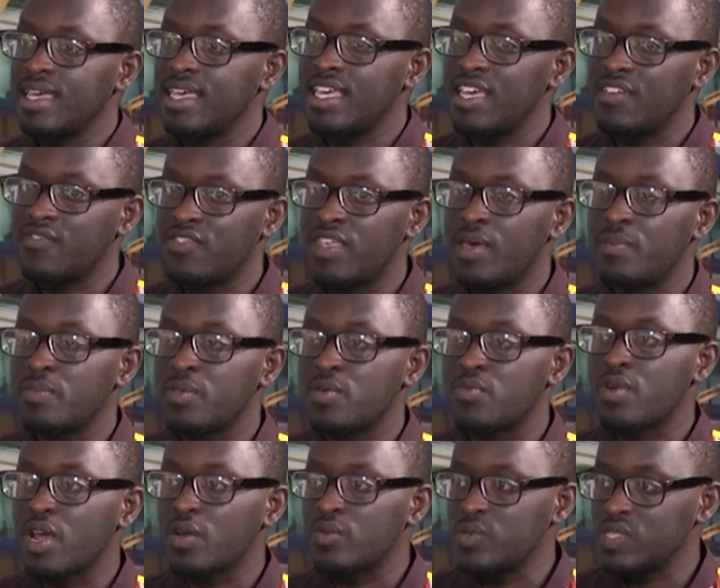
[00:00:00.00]
give them the
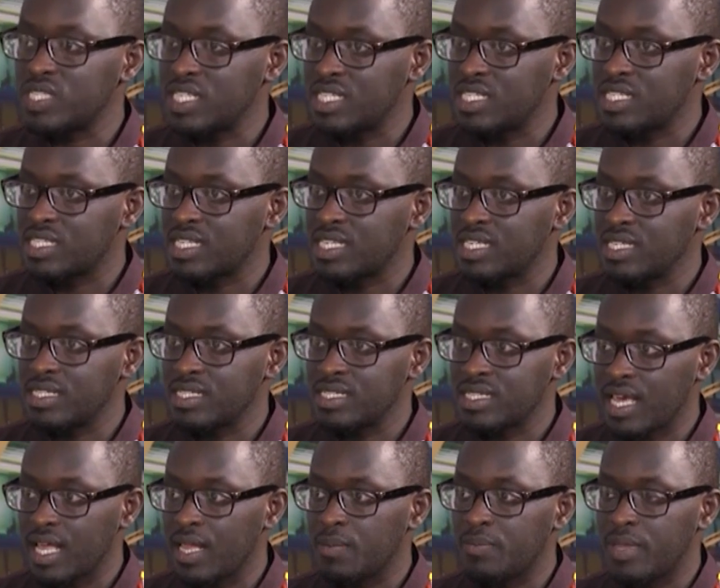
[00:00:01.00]
requisite skills,
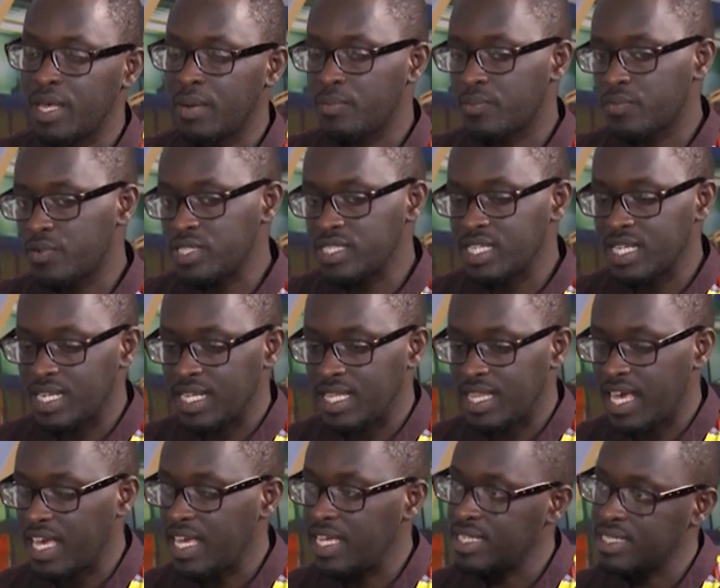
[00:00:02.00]
help them. Recently
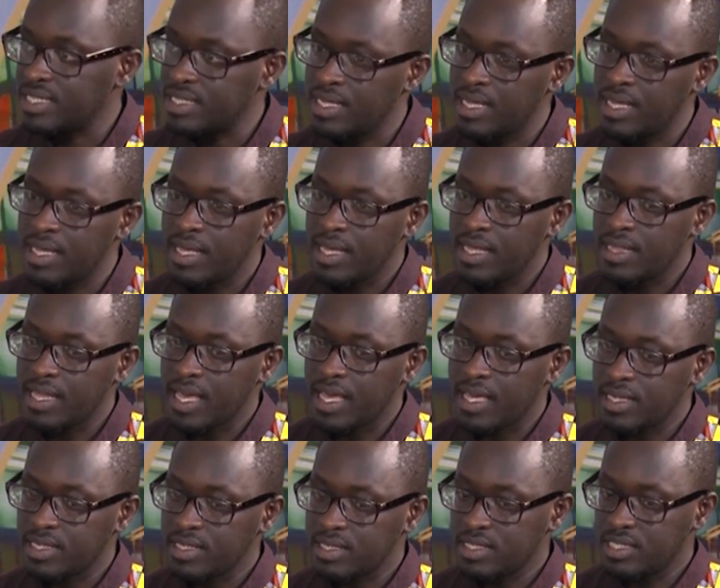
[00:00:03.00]
they, in,
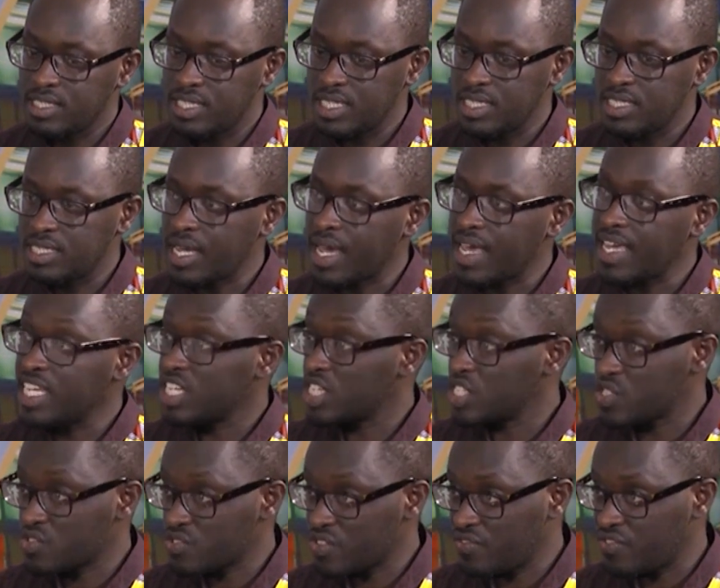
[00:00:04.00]
they did uh,
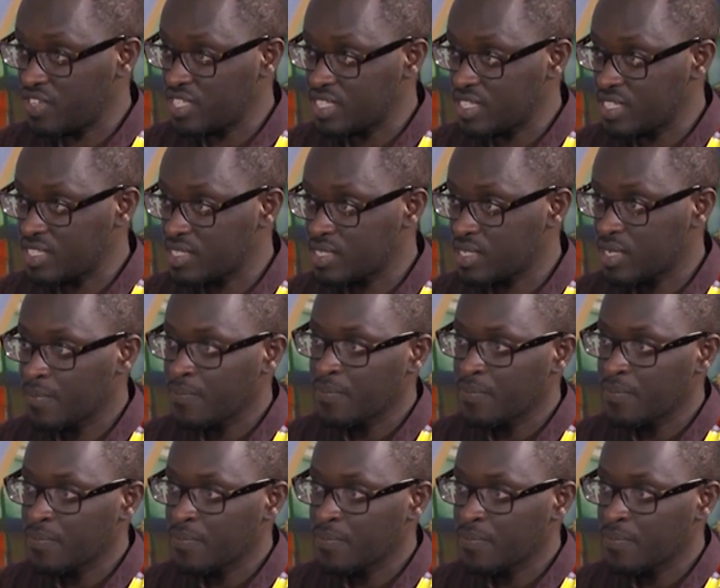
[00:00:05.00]
industry visits